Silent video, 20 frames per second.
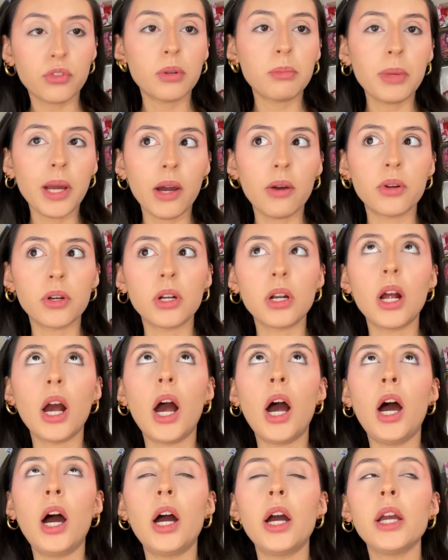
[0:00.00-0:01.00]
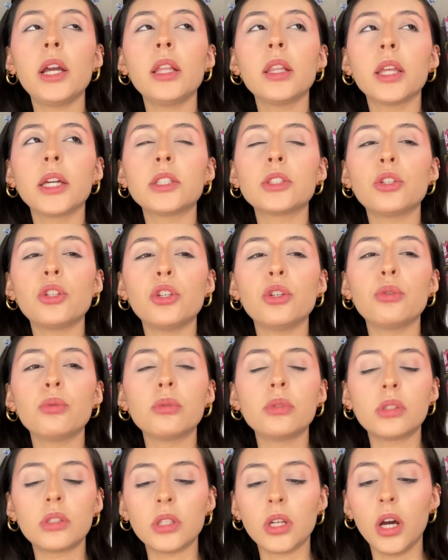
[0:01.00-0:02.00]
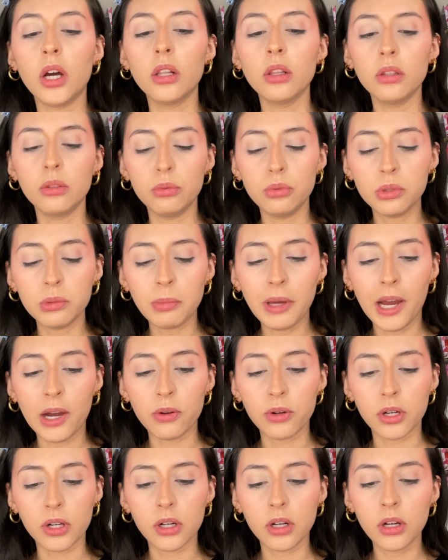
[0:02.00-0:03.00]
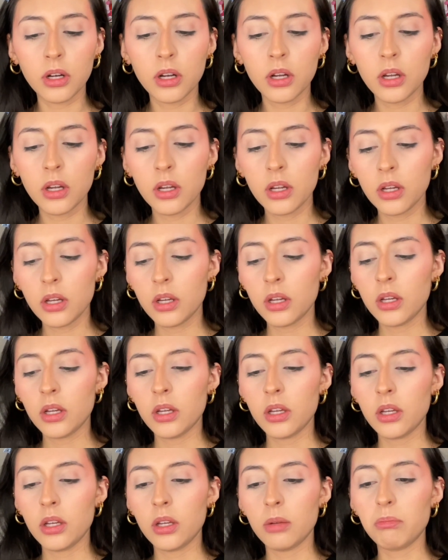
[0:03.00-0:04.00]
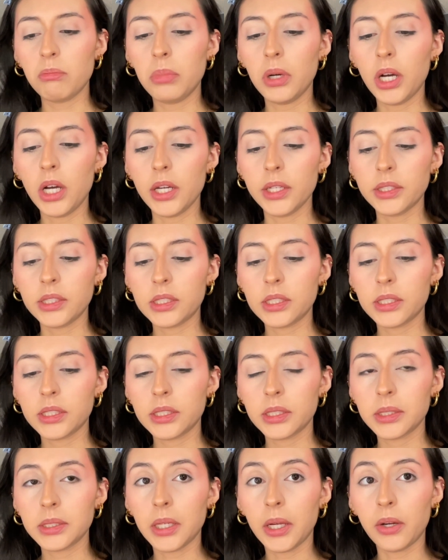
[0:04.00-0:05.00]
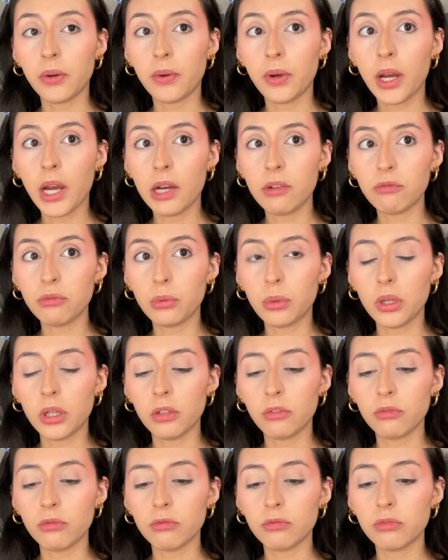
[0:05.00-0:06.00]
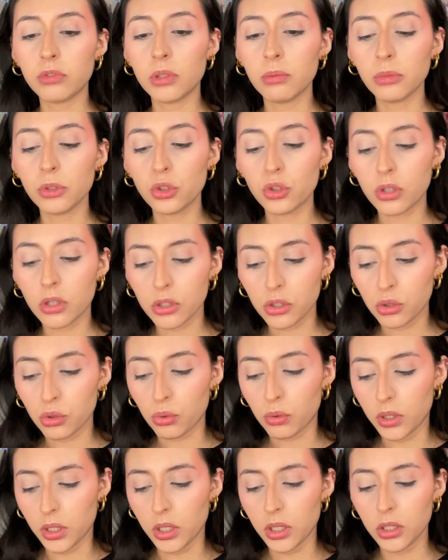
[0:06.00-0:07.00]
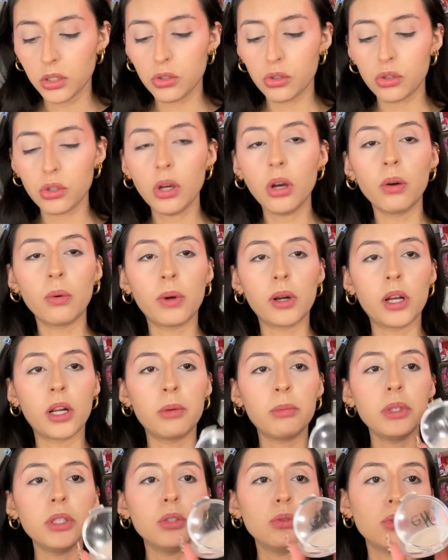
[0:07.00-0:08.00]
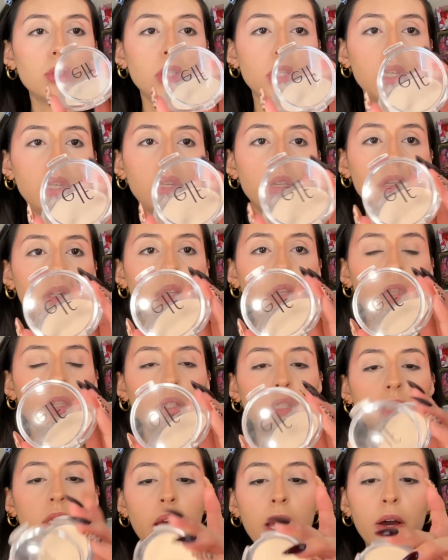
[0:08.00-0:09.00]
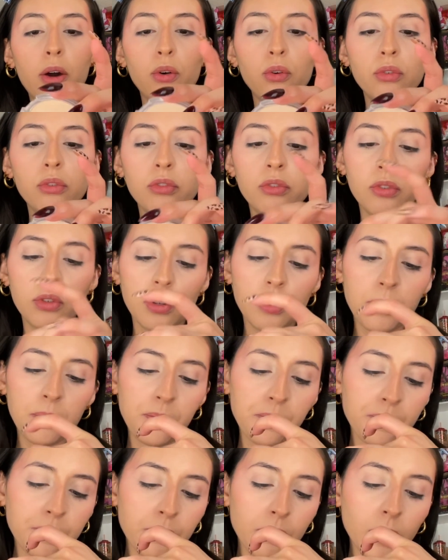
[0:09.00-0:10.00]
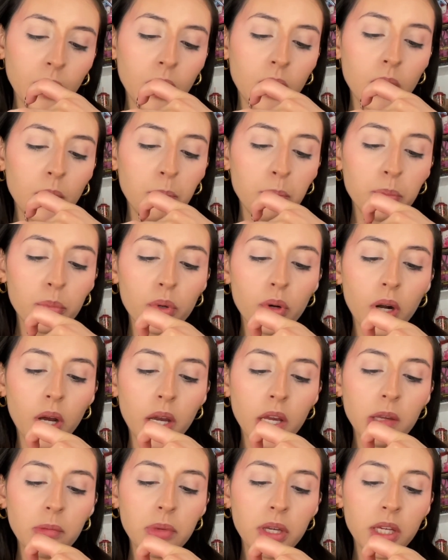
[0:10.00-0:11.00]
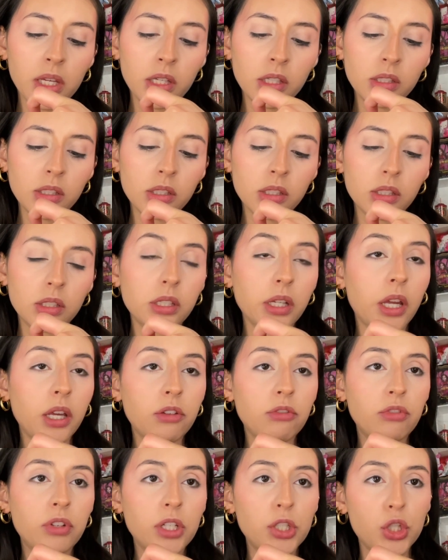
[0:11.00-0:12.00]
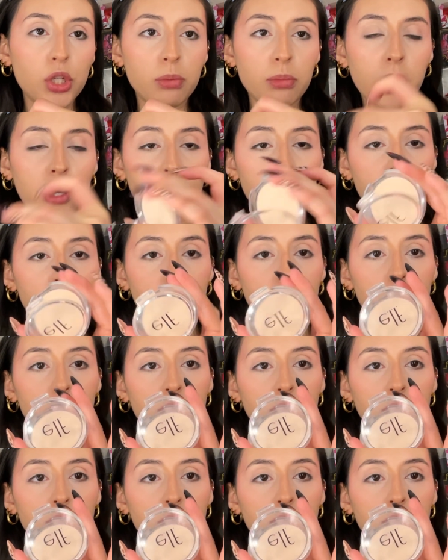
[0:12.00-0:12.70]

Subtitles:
powder, I like to use a loose powder, but I don't have one from the drugstore. So we're gonna be using this e.l.f. Prime and Stay Finishing Powder